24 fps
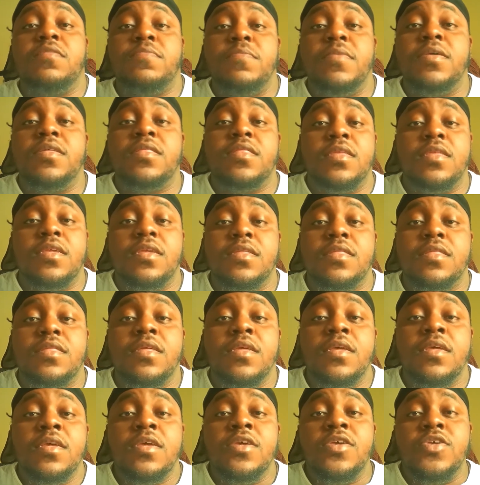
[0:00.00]
business.
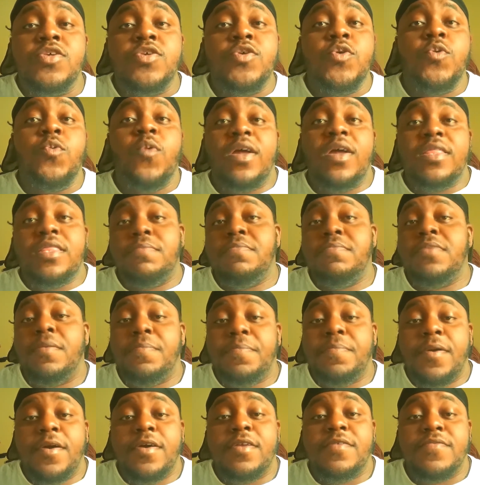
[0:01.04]
You want to be a
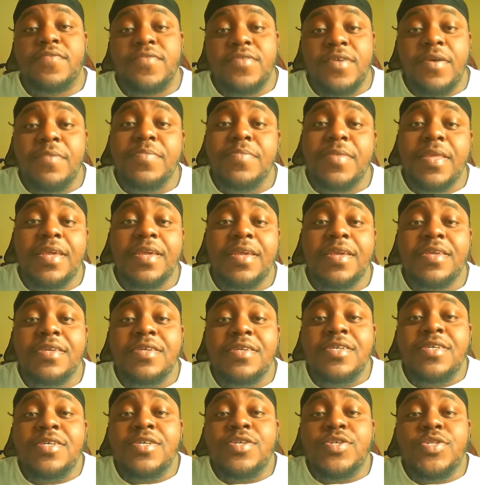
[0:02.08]
part of something
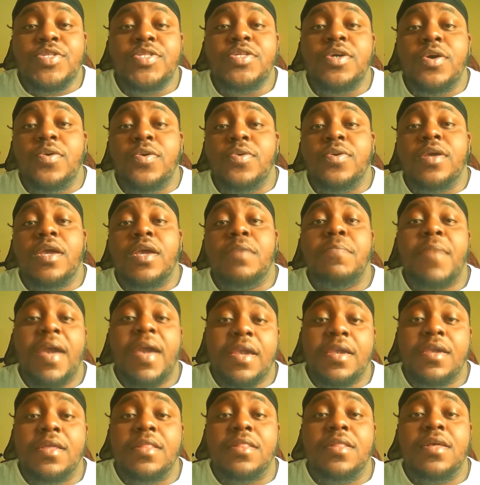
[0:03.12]
so
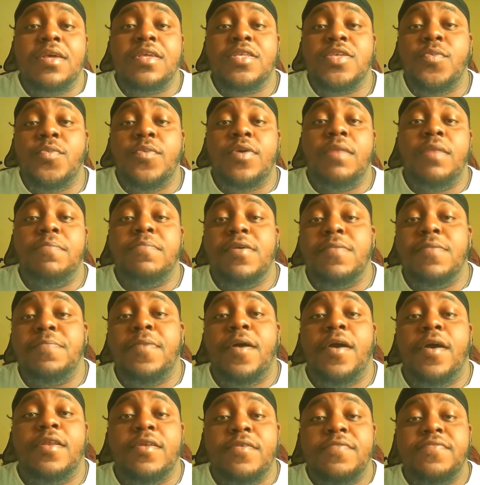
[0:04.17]
immaculate. You want to be a
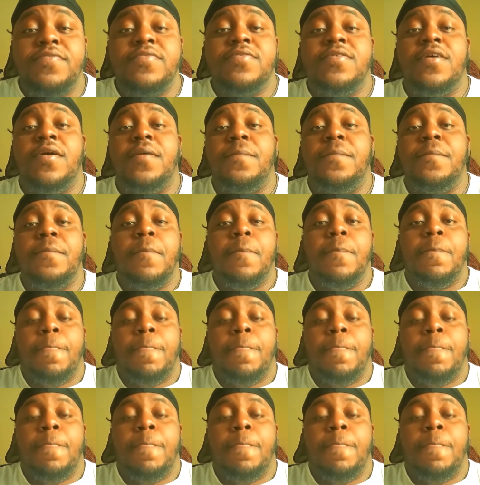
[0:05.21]
part of some